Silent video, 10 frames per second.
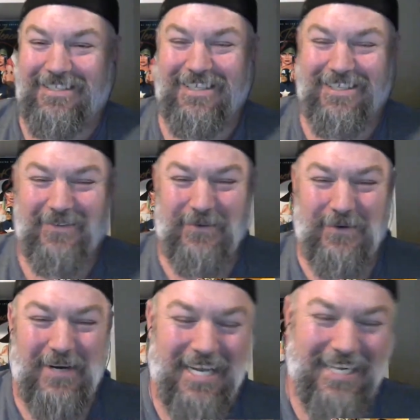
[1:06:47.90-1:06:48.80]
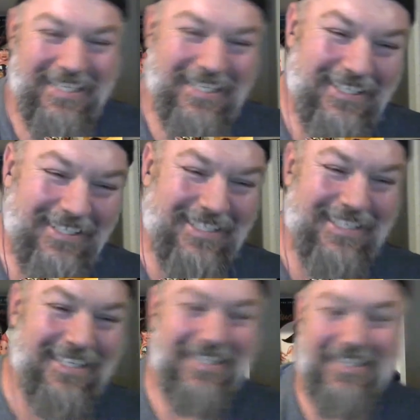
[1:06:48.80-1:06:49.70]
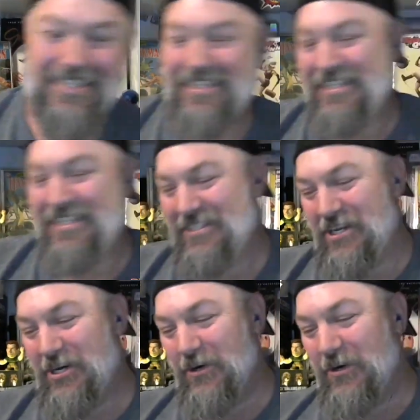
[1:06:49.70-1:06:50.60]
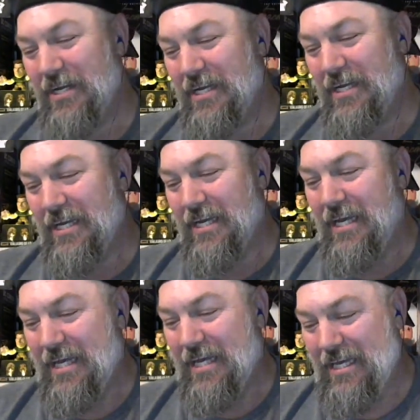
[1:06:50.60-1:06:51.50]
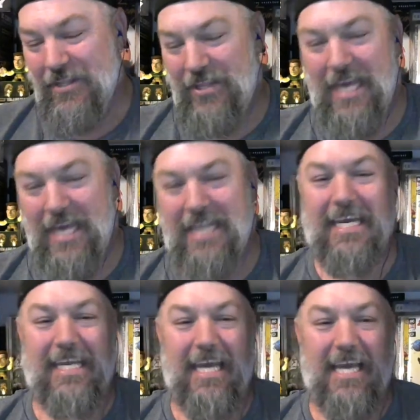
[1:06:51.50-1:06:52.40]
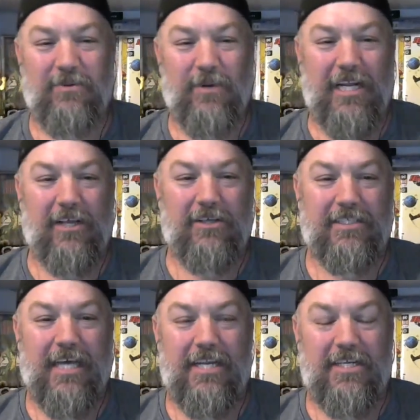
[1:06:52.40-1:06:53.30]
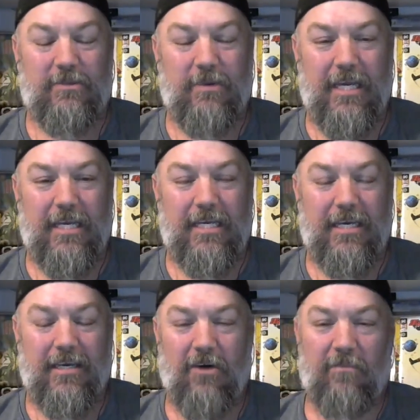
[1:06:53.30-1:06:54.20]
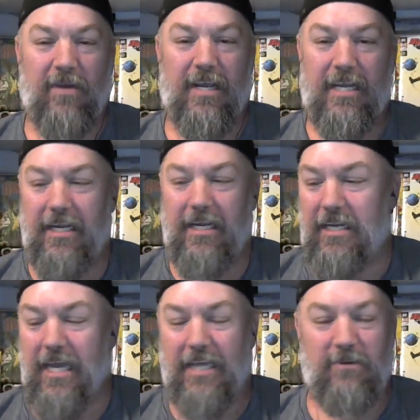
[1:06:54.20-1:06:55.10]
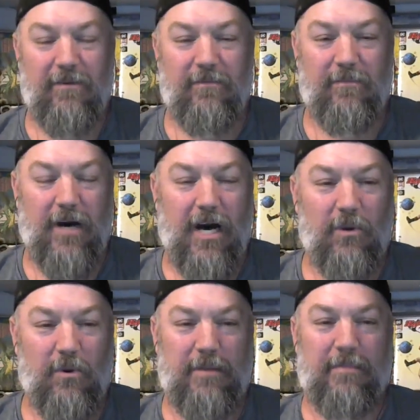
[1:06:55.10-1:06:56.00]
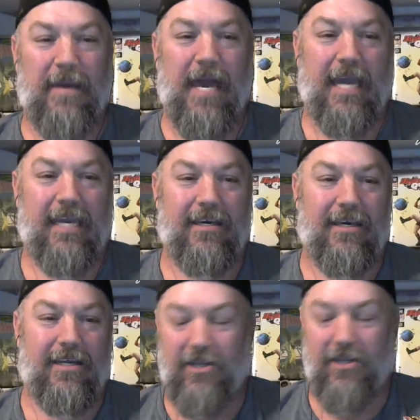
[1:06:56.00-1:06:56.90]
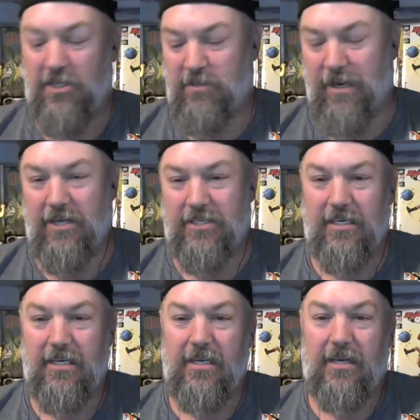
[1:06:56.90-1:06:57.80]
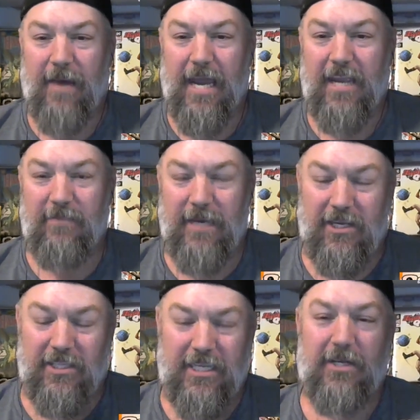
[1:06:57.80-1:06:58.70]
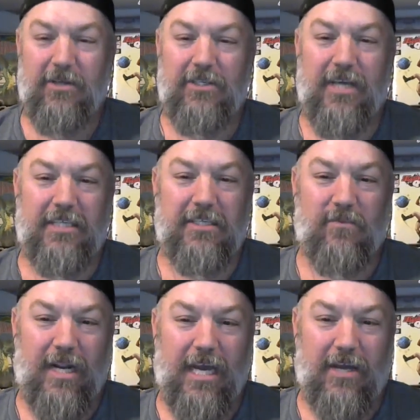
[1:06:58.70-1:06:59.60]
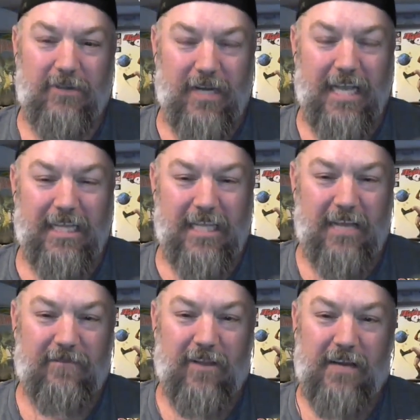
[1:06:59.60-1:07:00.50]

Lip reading: We're it. So that is it, guys. We're going to close it down this week. Hopefully next week, Paul will be back in good spirits. Mike would be a good time to go talk to him right now. Try to get that Flock